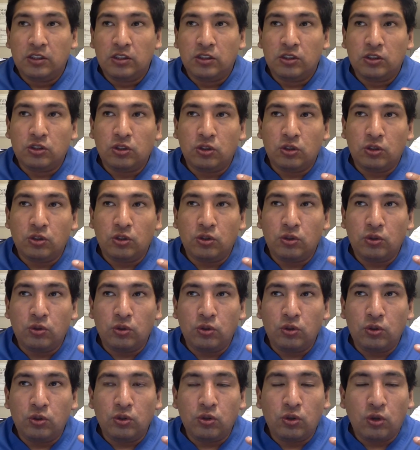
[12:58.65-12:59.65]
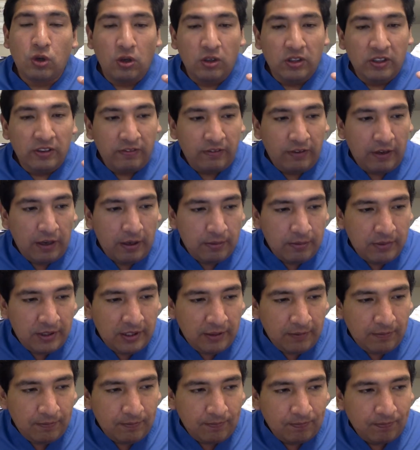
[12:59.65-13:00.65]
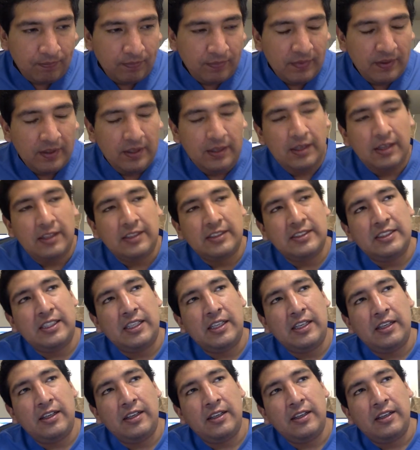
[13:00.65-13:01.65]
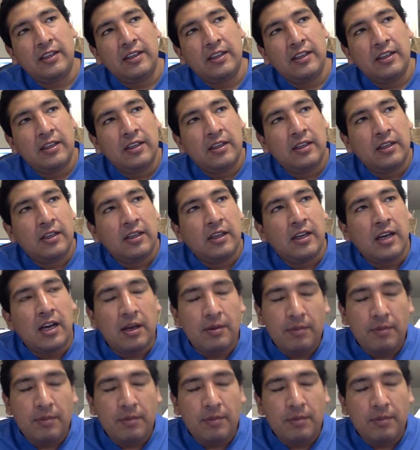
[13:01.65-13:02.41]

So you call the family and say, hey